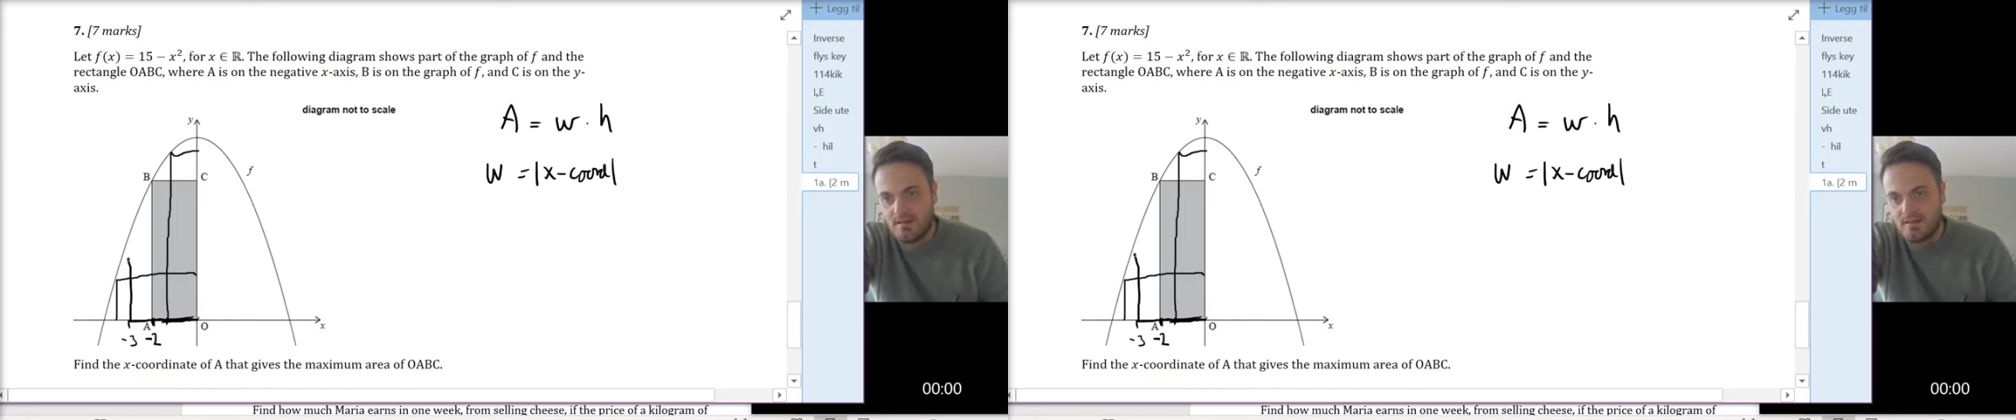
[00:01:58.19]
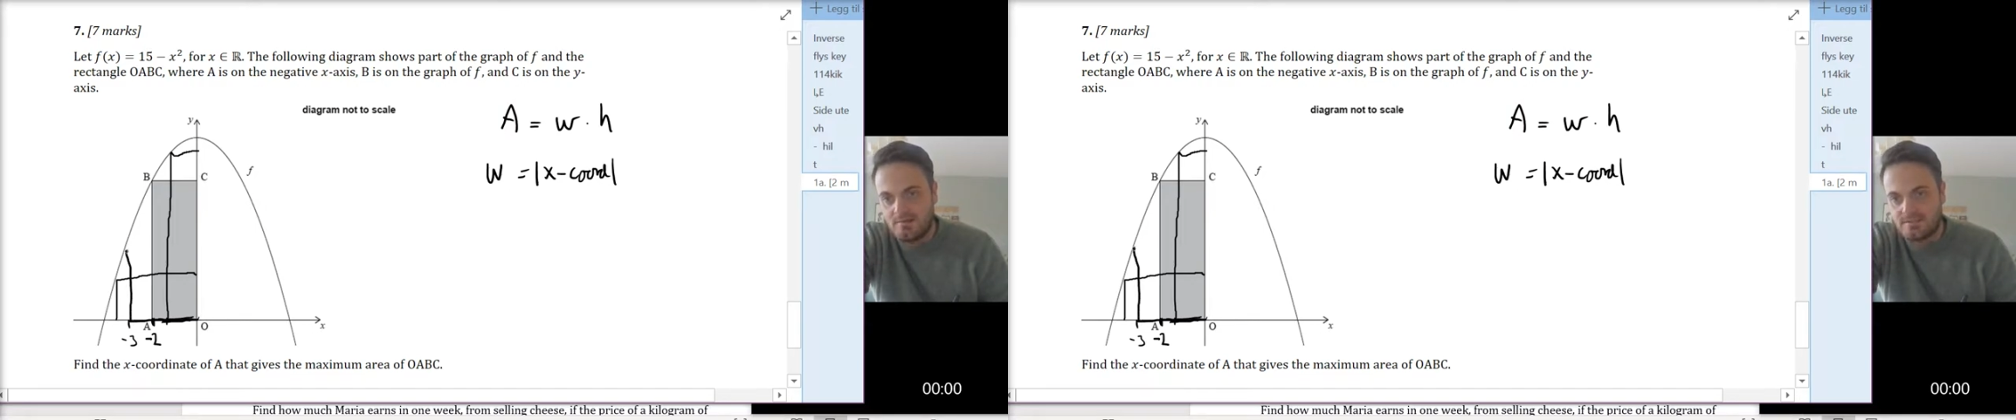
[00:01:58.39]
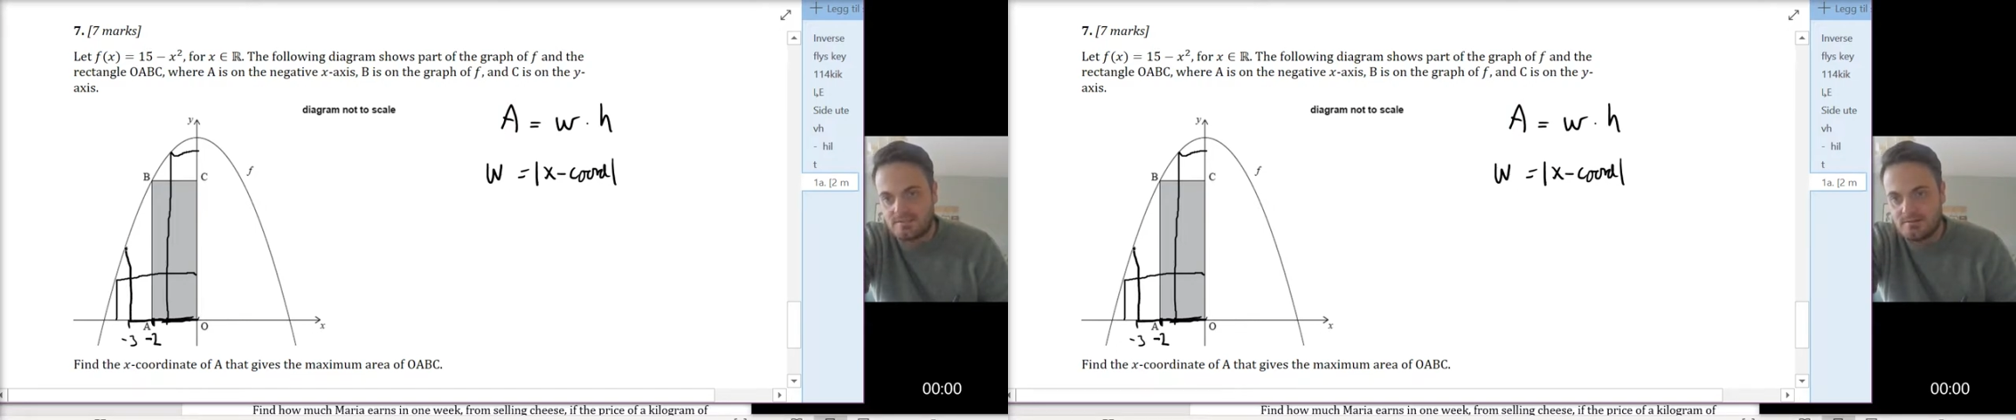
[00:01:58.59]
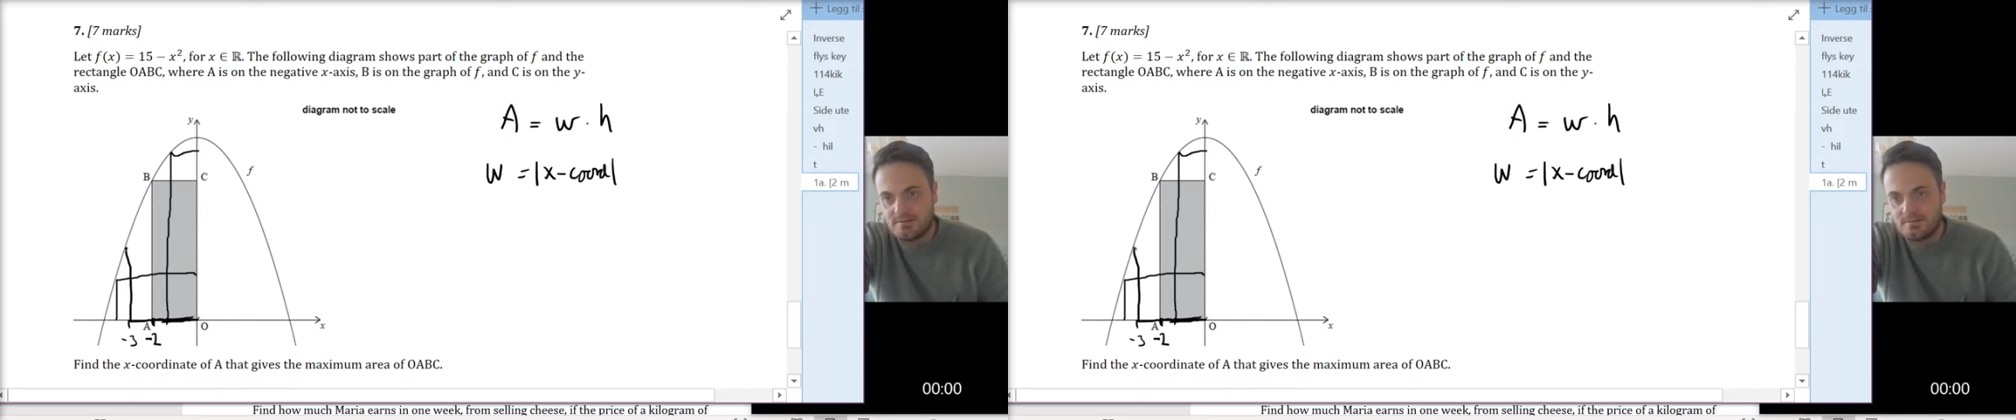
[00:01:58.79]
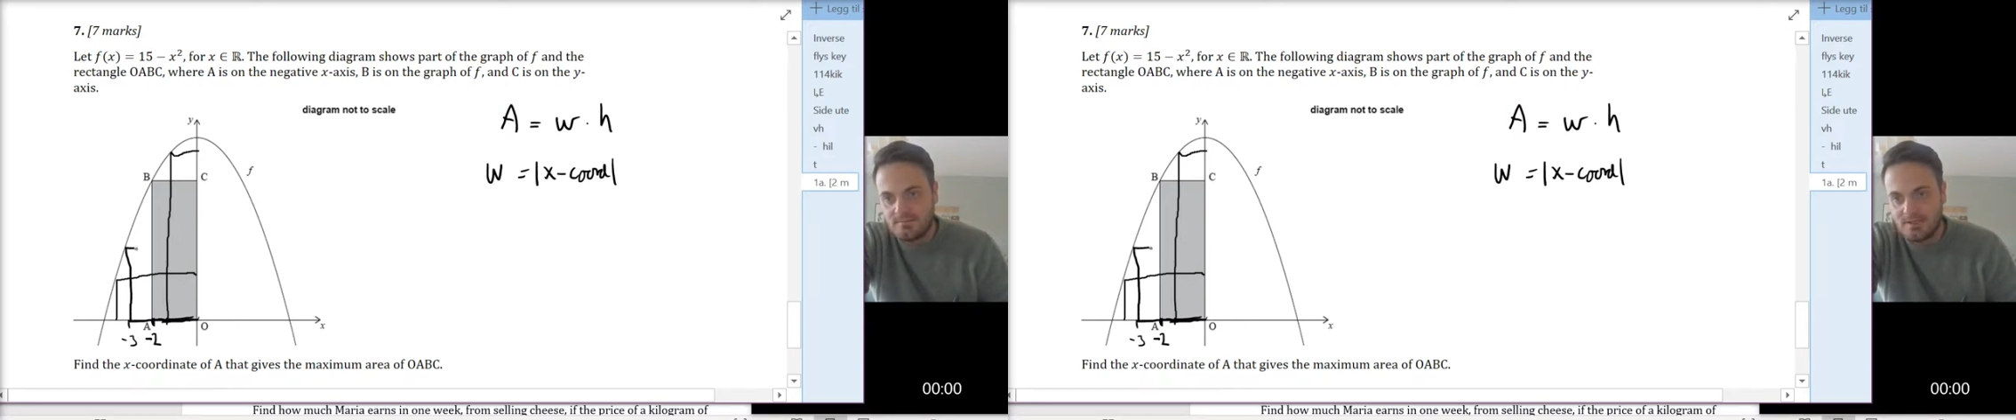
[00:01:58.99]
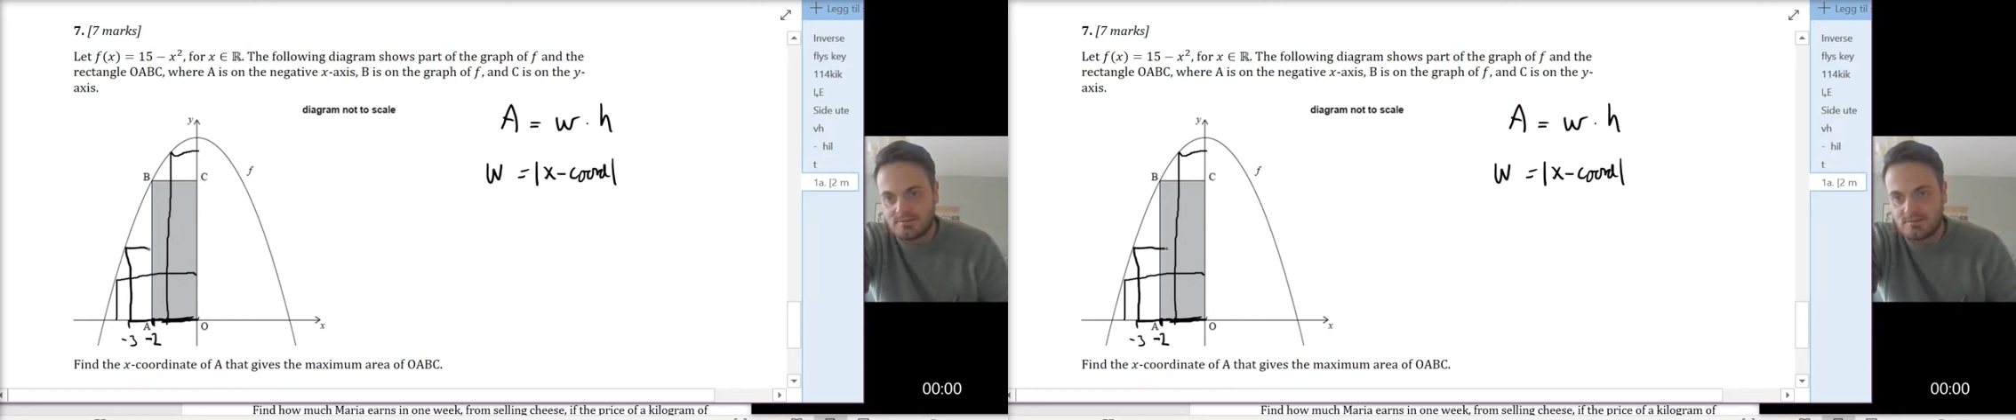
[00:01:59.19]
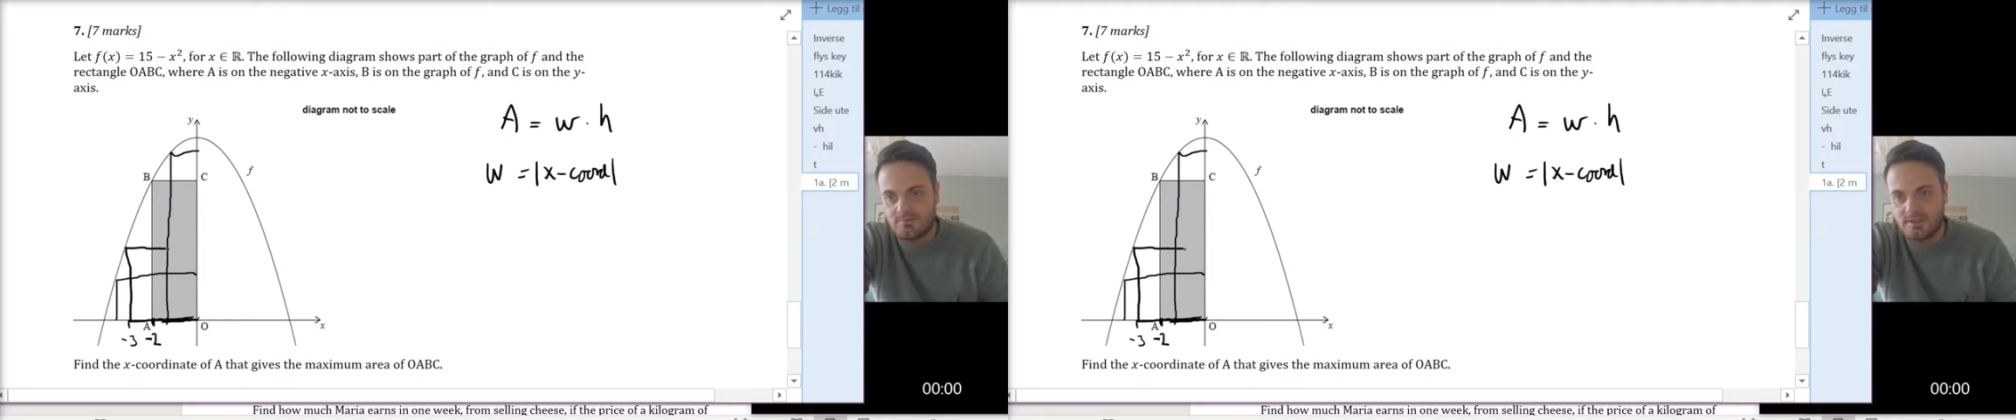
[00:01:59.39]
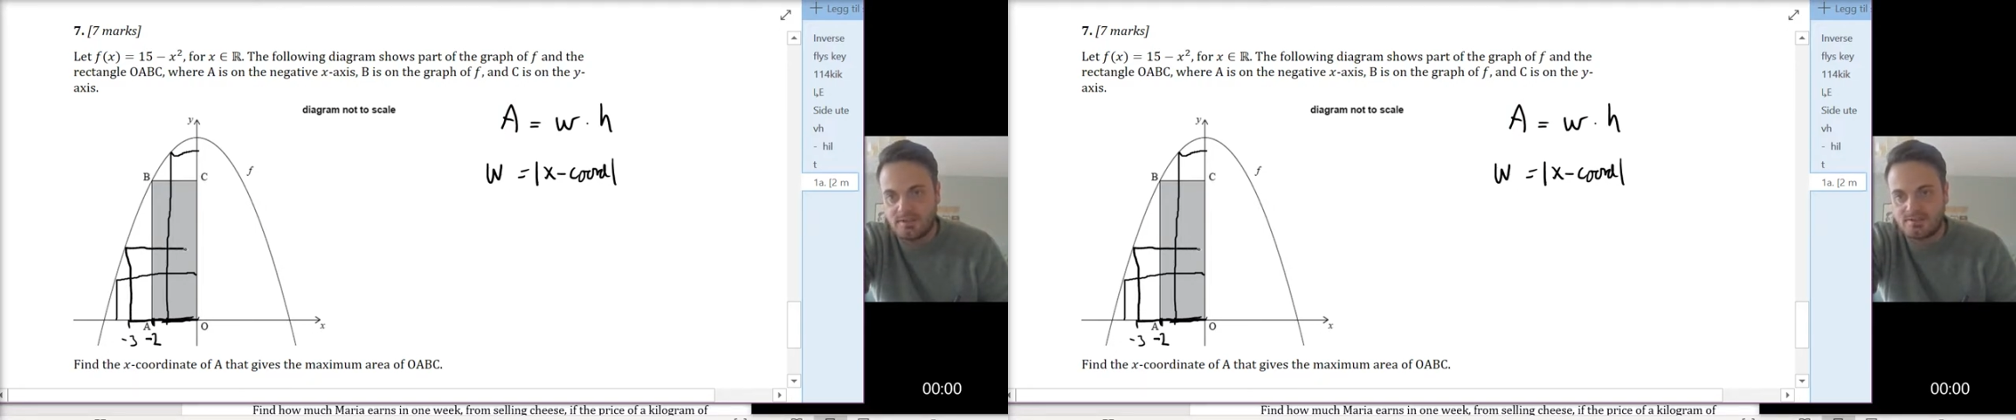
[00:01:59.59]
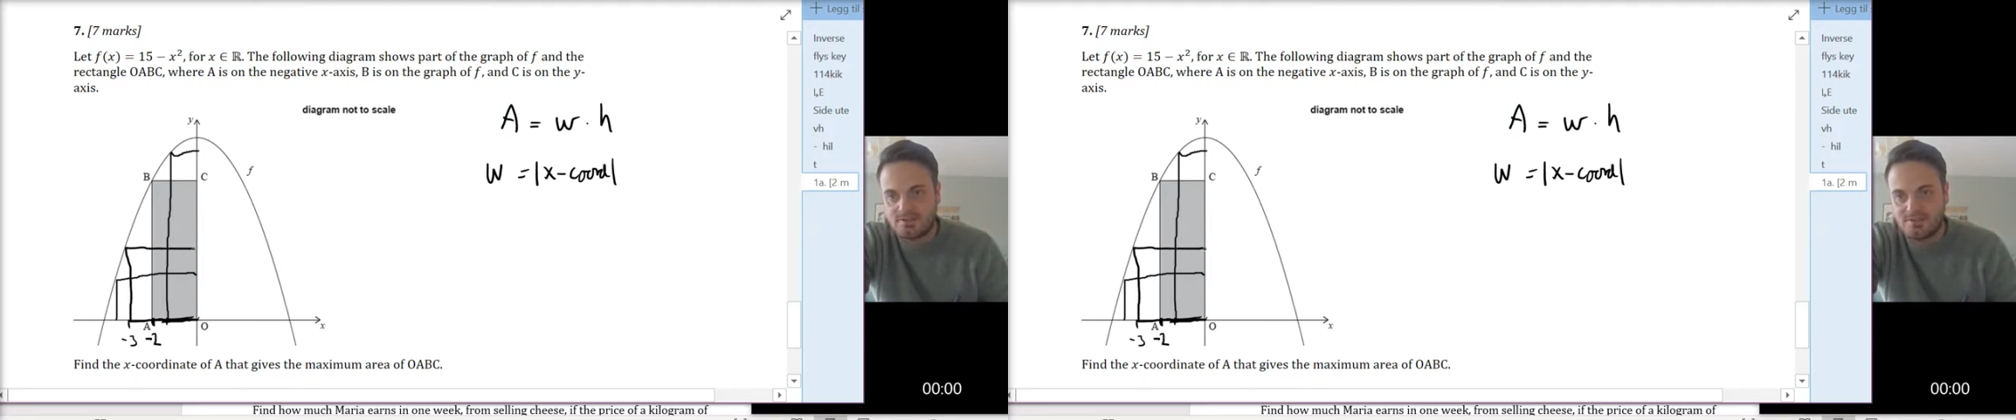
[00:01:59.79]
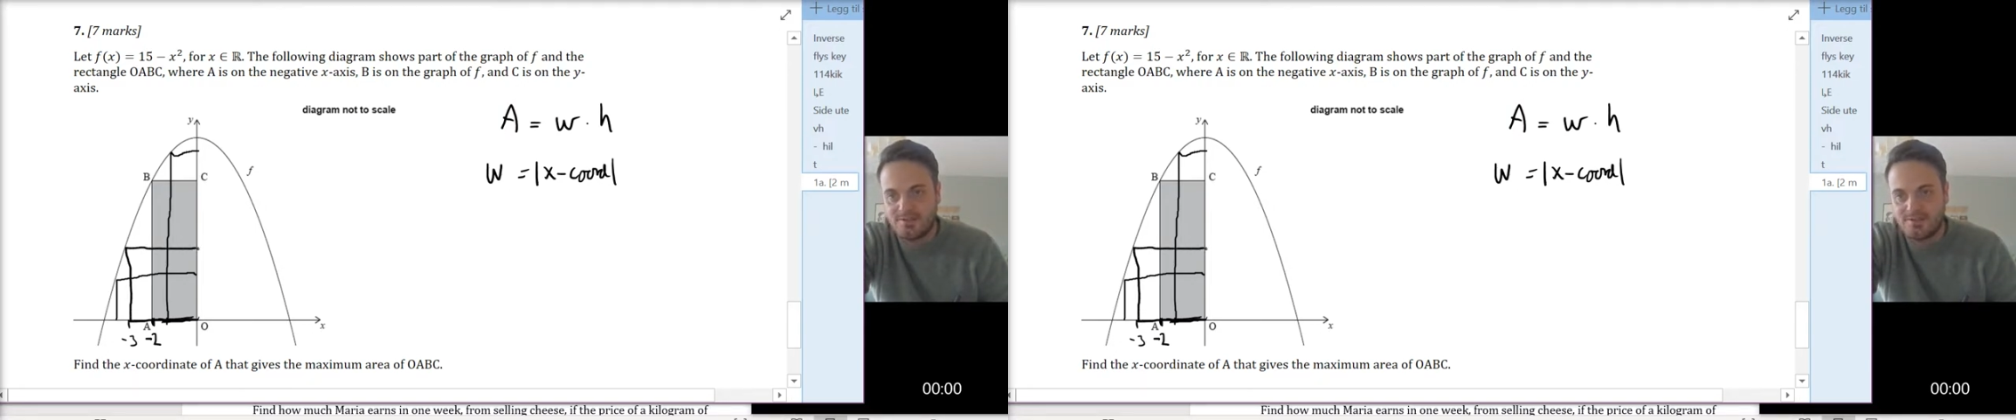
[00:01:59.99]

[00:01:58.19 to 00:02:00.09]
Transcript: this something is